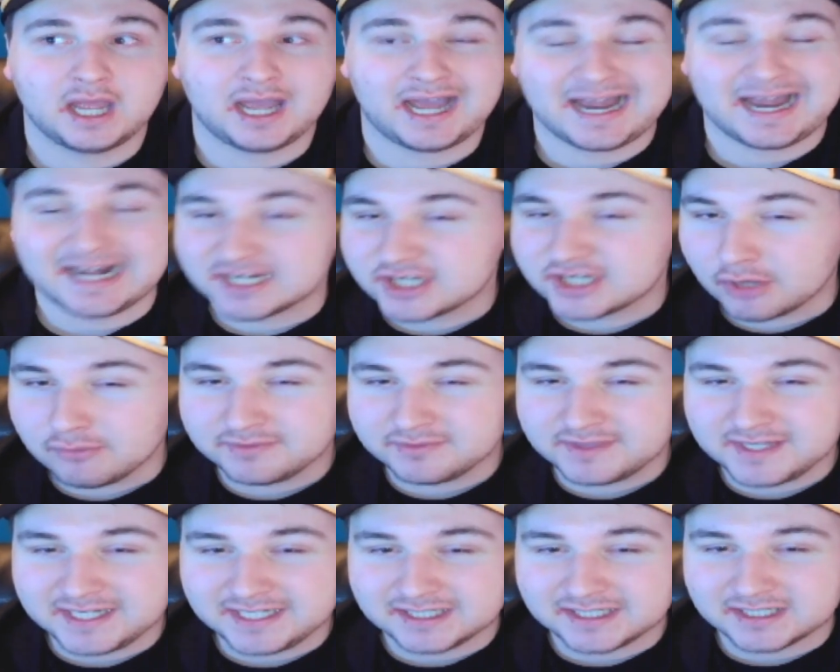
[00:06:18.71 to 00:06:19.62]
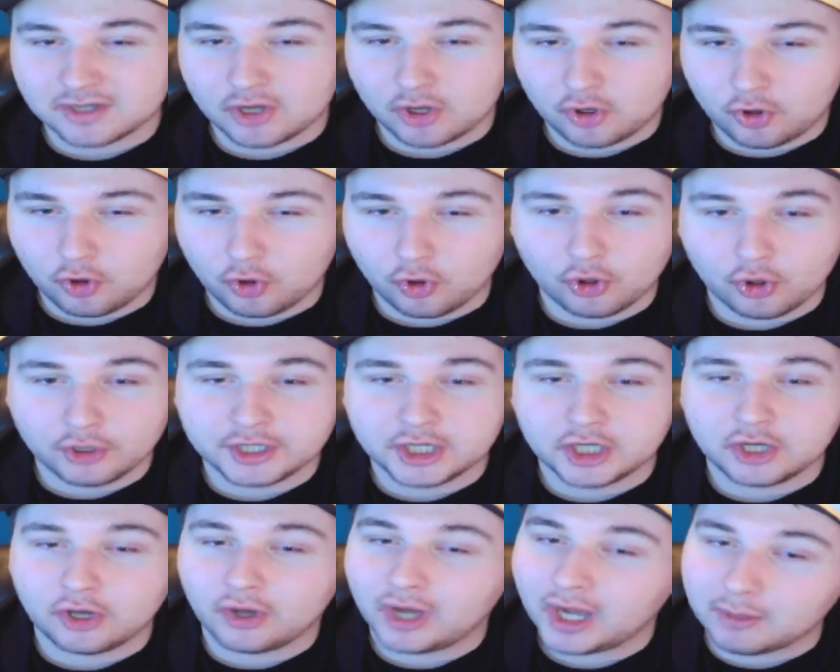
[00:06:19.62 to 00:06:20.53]
And I don't think Horner
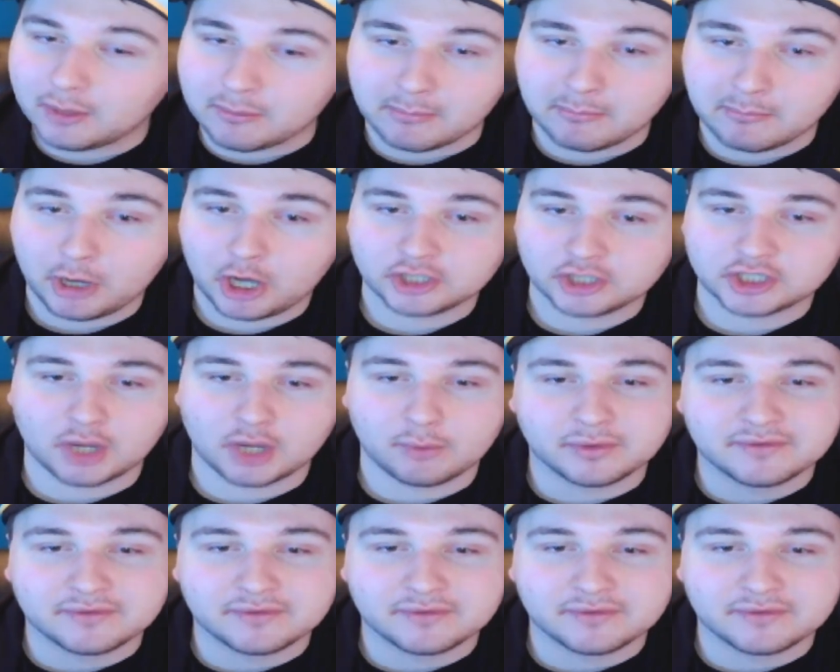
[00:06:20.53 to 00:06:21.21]
or Helmut Marko